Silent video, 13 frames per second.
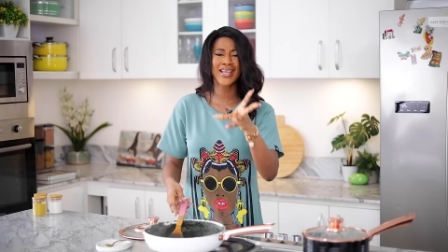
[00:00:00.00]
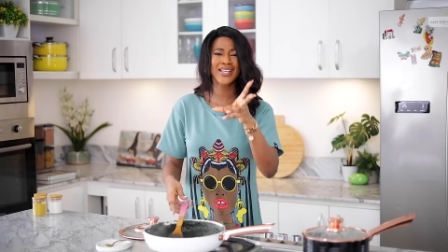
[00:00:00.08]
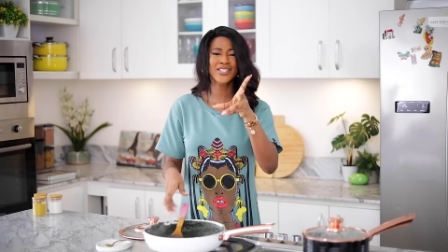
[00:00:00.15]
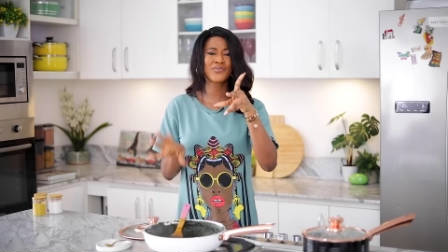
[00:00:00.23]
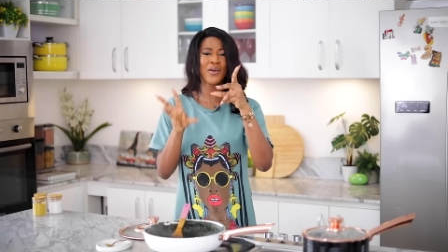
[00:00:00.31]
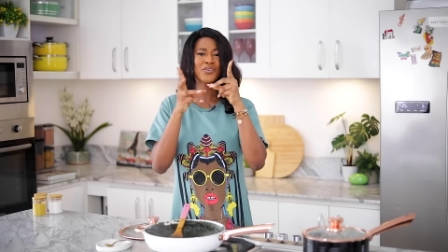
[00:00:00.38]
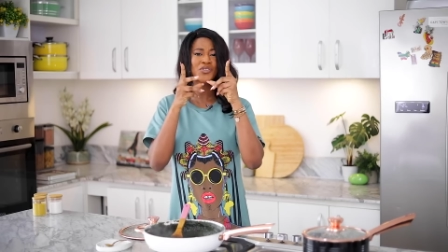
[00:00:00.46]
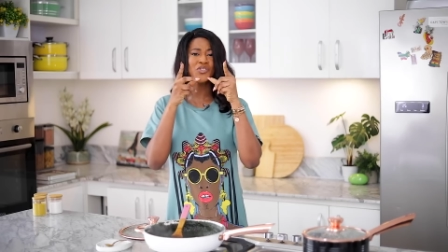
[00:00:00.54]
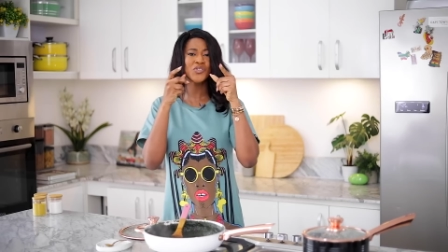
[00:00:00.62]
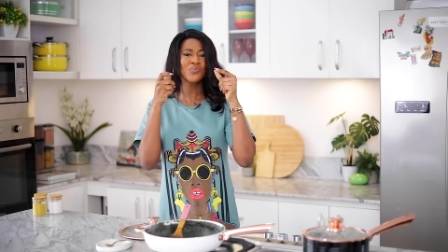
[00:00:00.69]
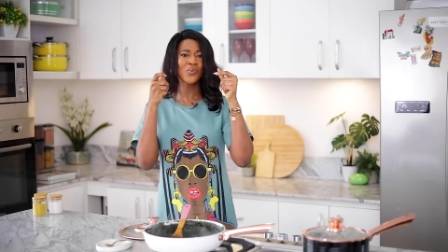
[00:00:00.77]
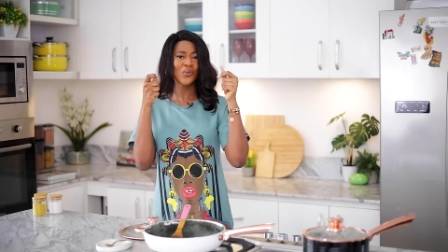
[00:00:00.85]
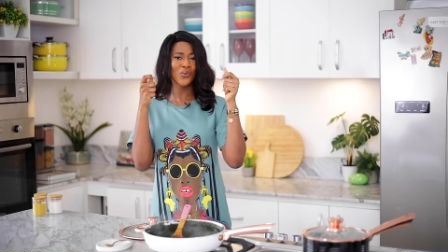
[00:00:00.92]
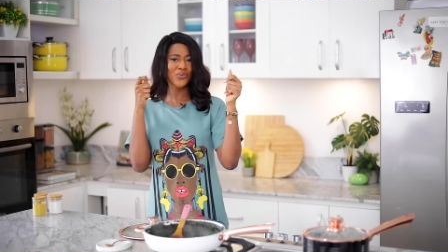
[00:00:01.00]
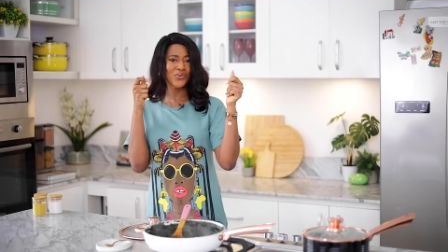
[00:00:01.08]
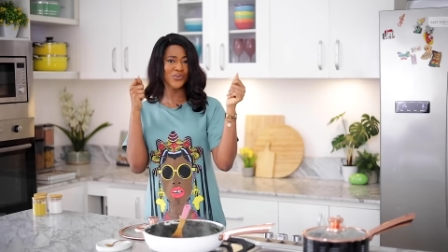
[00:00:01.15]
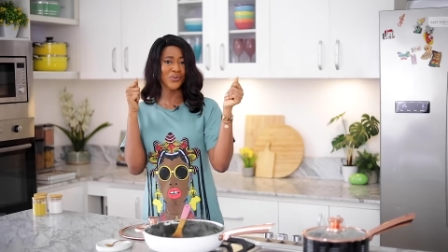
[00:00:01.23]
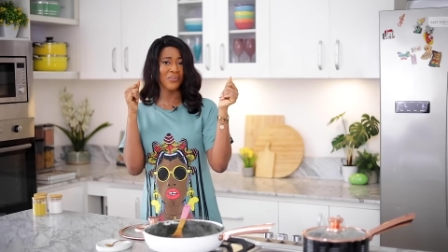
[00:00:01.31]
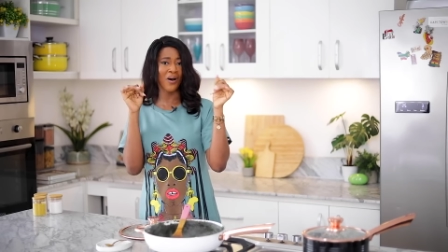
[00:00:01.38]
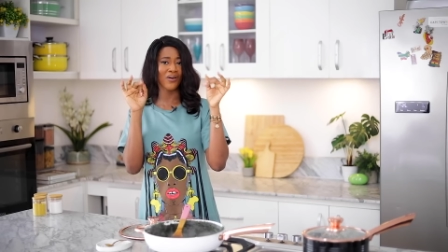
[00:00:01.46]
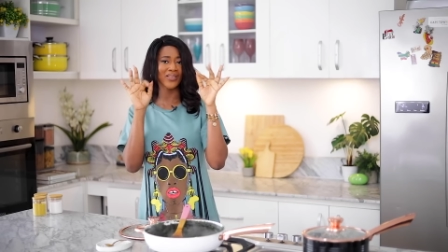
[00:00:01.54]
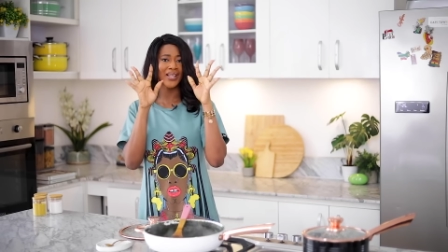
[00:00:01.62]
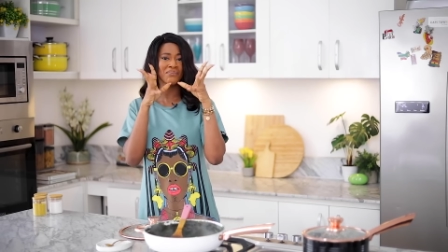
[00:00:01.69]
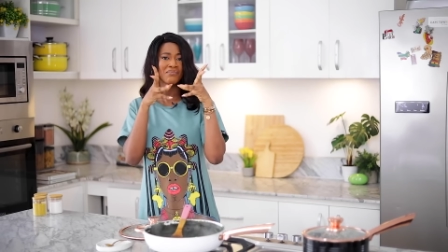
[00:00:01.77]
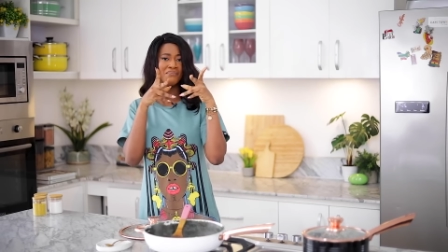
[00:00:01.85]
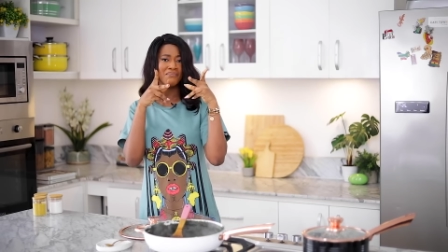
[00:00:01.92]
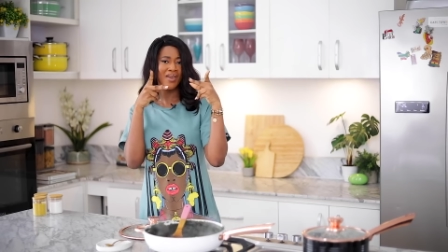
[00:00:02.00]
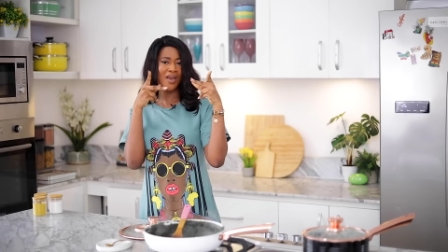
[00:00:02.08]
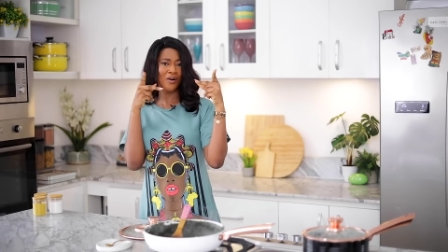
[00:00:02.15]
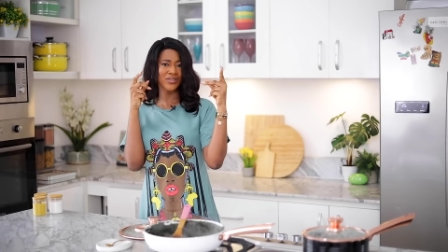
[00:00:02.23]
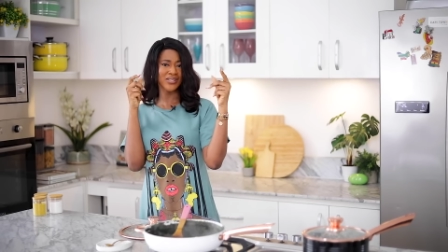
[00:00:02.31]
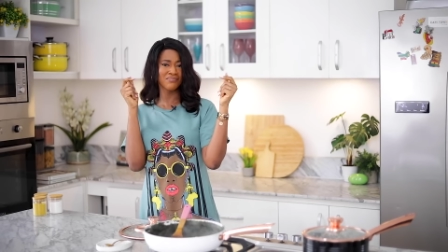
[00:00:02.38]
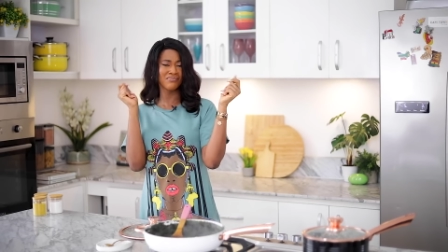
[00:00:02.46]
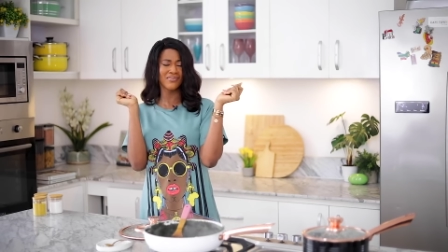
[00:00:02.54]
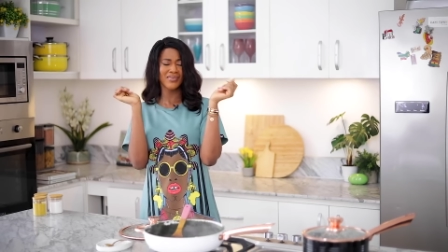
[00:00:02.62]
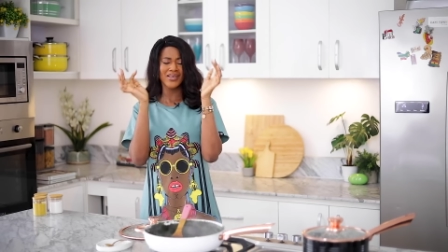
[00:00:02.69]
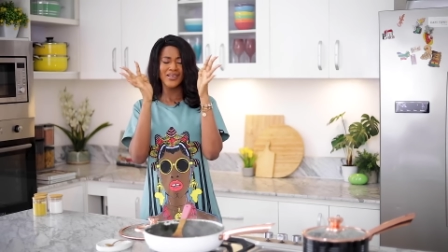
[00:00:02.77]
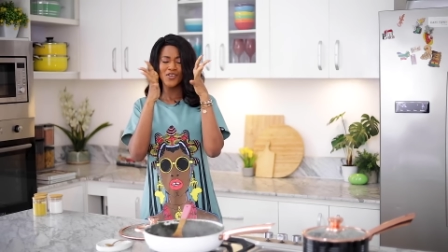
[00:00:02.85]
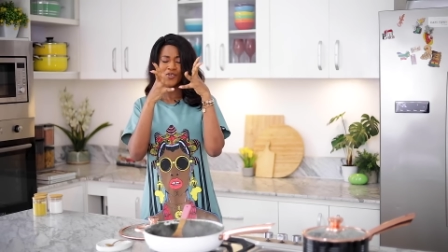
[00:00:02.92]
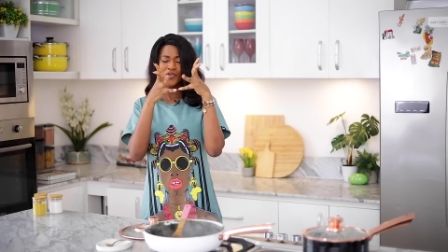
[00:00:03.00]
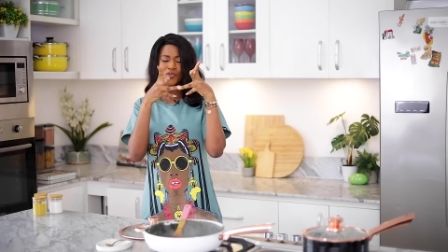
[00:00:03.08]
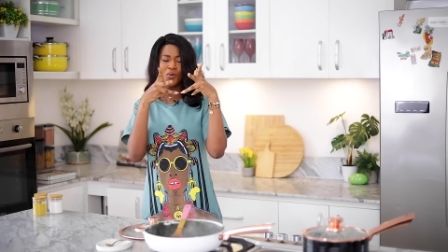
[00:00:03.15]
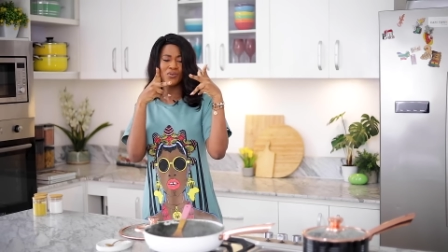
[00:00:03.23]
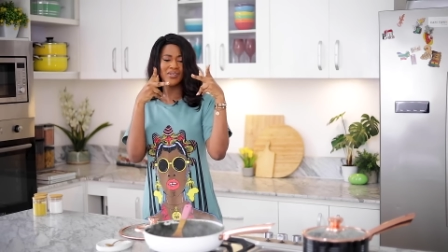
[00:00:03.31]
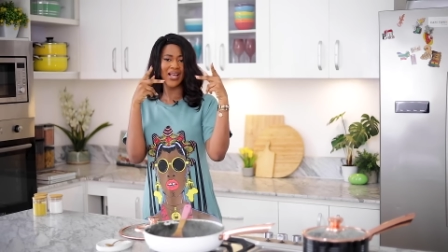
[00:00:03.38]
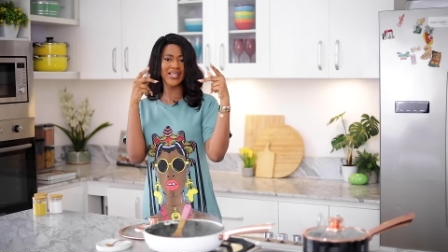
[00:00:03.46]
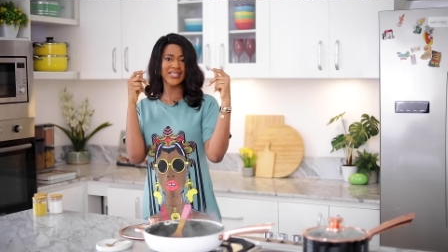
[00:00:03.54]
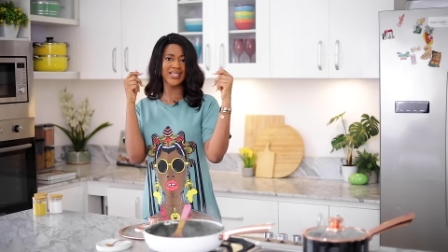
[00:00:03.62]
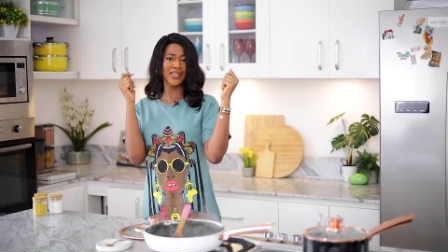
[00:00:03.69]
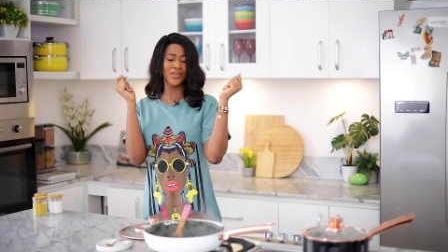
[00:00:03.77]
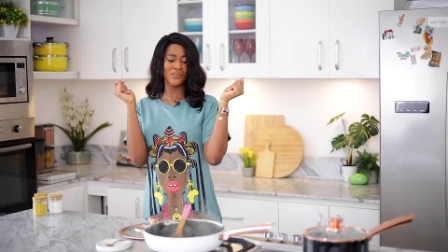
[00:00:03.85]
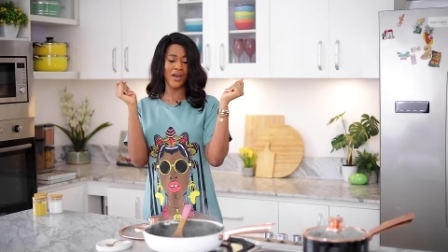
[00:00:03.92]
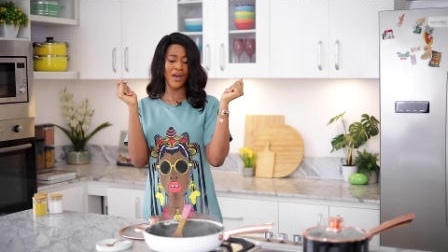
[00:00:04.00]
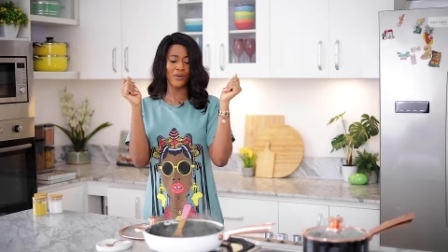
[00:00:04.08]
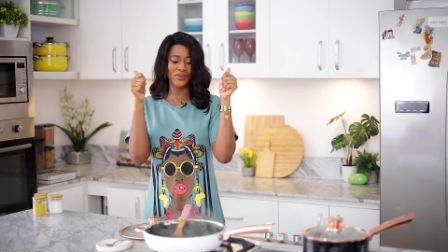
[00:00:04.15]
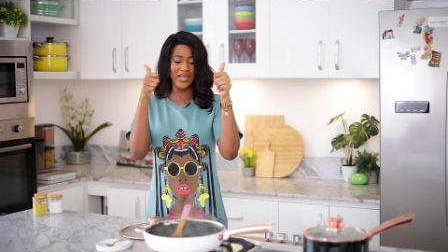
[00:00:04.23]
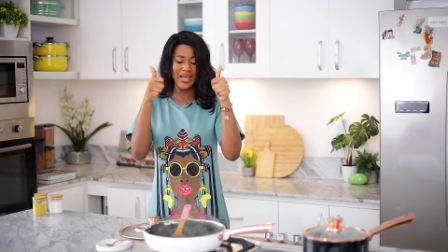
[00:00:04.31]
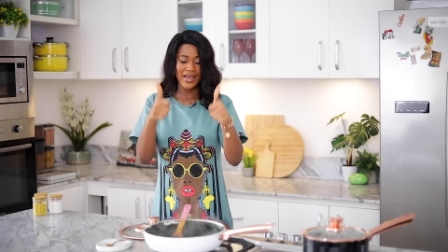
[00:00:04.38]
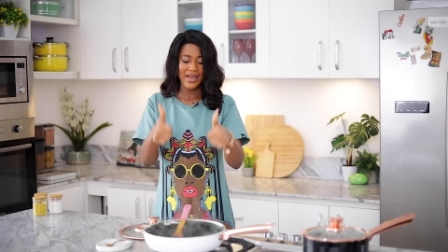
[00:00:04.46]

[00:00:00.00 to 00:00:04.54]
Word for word: tastes very smooth to the mouth, like melts so nicely in the mouth.